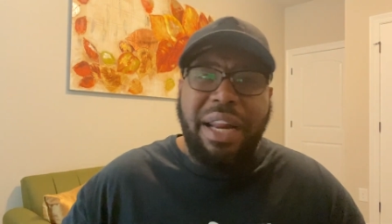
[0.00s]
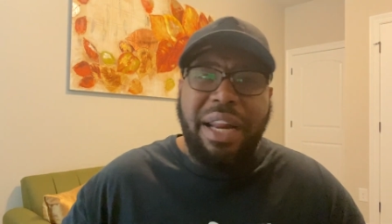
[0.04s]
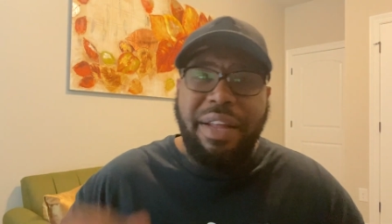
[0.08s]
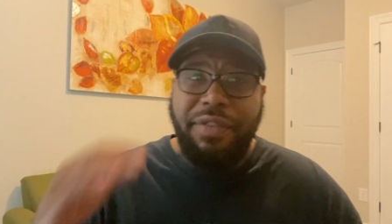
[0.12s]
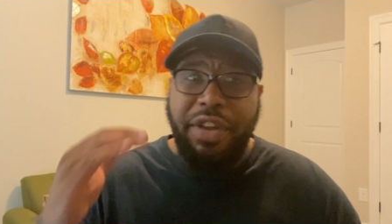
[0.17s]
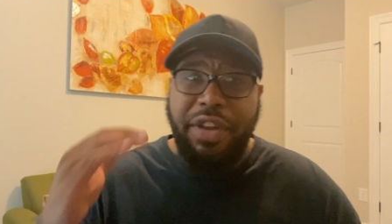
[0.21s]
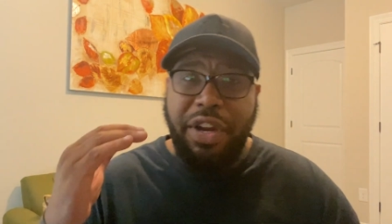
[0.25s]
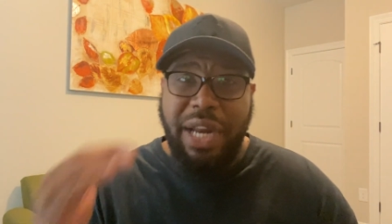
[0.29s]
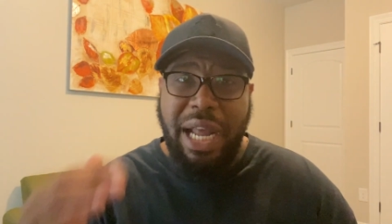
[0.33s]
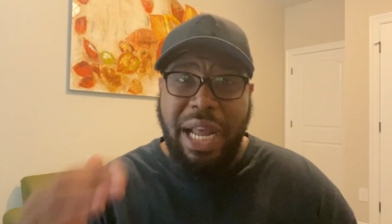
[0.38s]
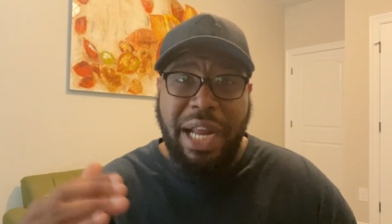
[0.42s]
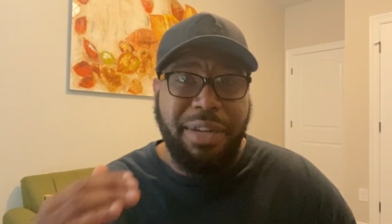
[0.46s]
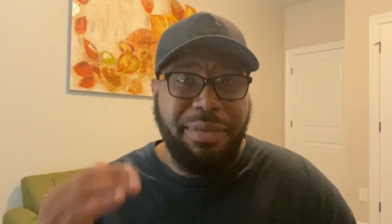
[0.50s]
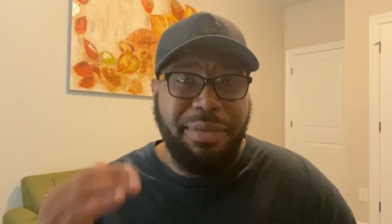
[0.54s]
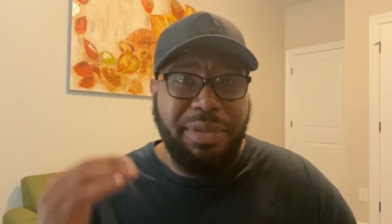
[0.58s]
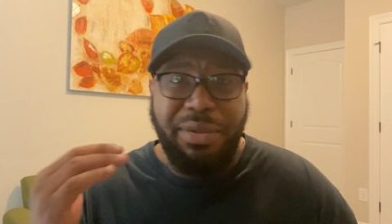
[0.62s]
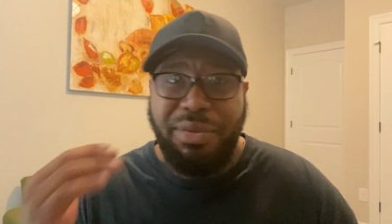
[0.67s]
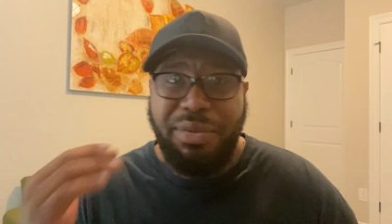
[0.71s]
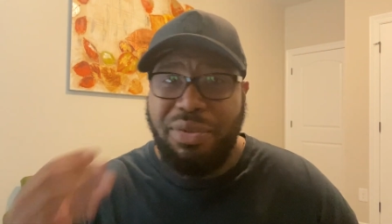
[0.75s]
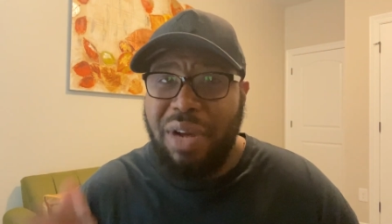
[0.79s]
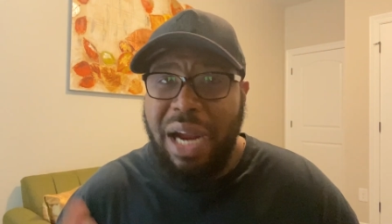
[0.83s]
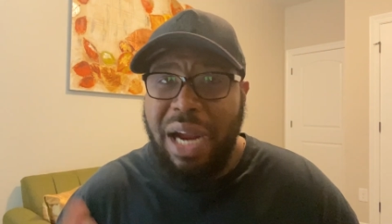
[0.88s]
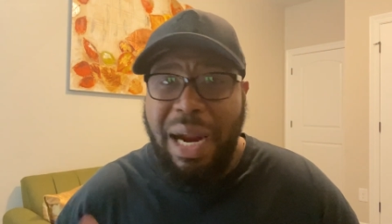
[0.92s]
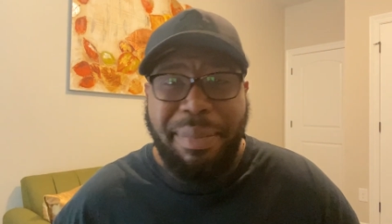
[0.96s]
If you're not a
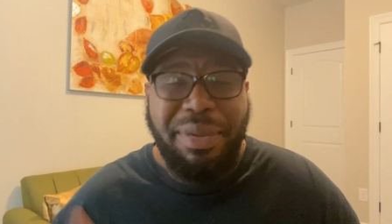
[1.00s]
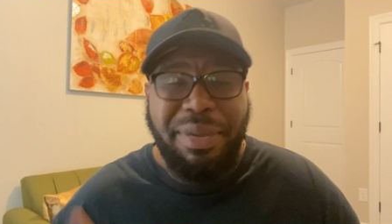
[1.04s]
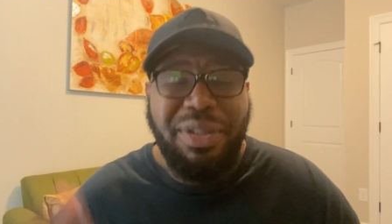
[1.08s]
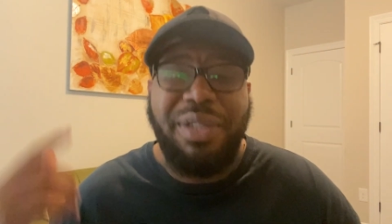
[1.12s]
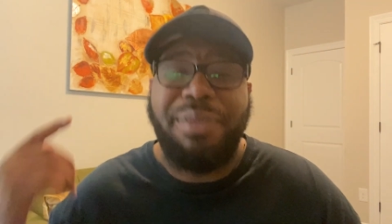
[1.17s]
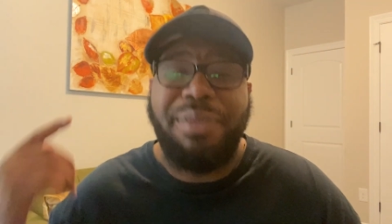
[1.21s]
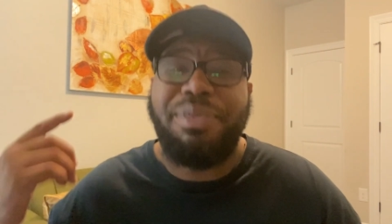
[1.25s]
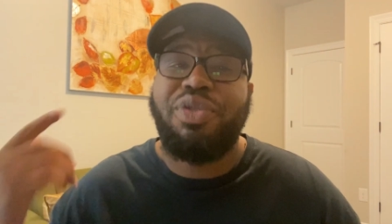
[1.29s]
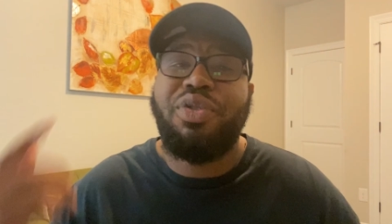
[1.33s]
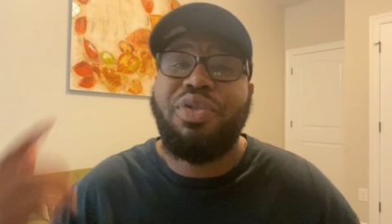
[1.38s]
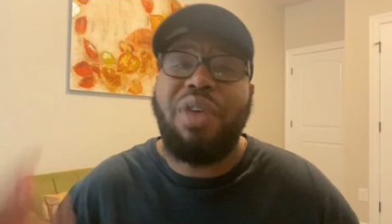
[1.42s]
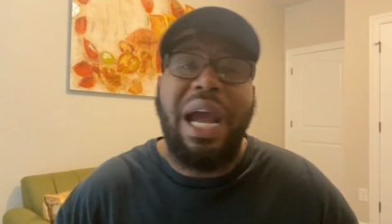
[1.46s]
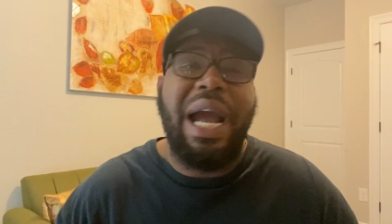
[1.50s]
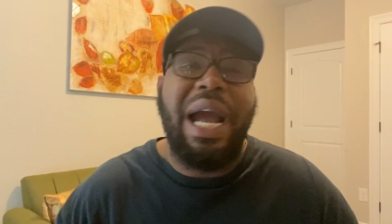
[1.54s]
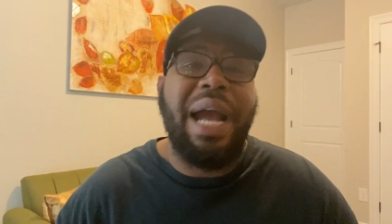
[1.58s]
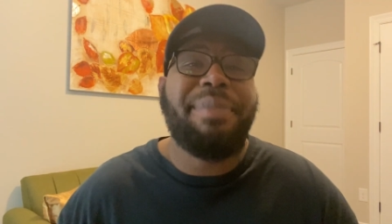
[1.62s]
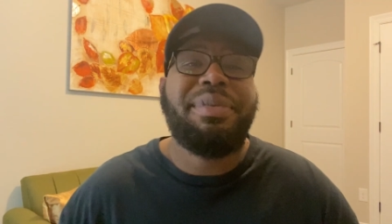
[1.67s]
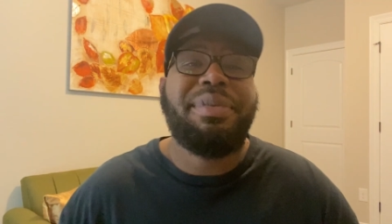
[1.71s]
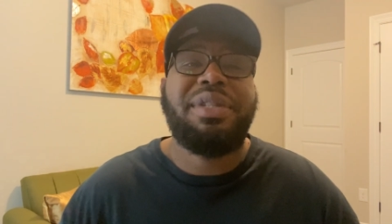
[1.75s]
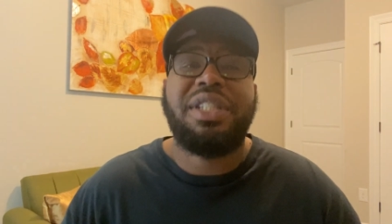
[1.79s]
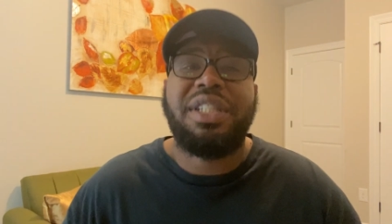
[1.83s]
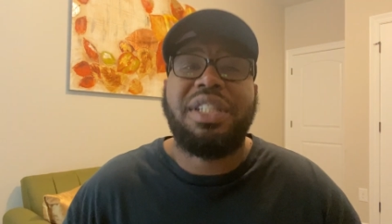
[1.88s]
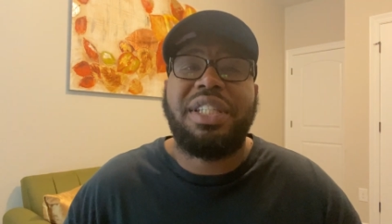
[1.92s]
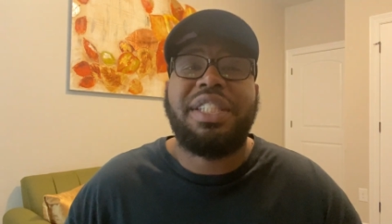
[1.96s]
subscriber,
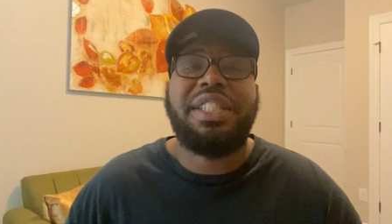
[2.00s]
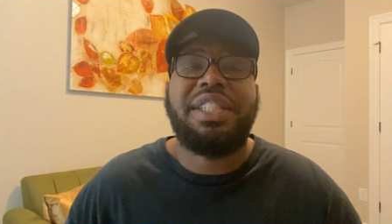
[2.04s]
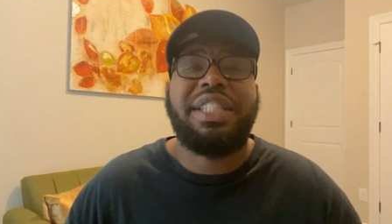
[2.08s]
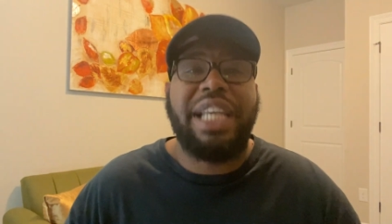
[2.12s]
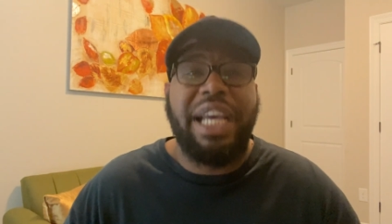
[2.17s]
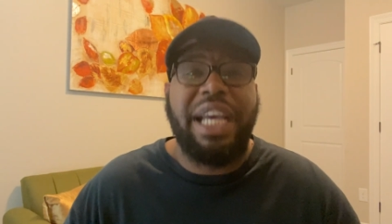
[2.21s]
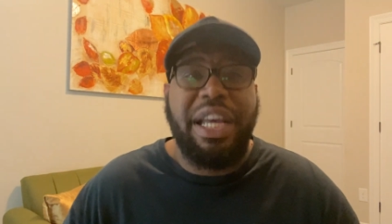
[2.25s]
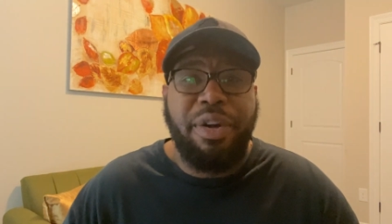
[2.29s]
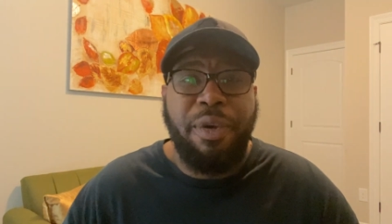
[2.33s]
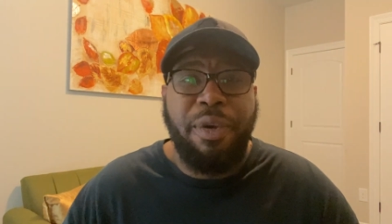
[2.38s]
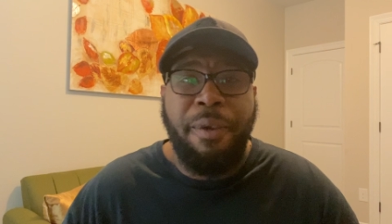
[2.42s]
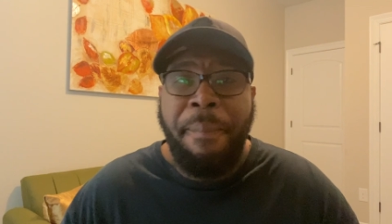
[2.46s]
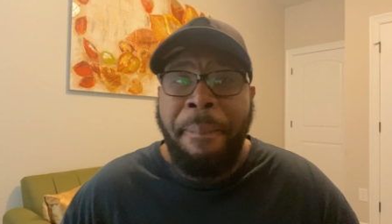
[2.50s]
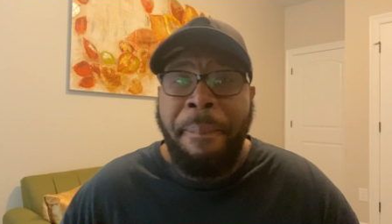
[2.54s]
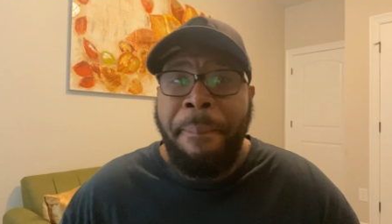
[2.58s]
subscribe to the channel.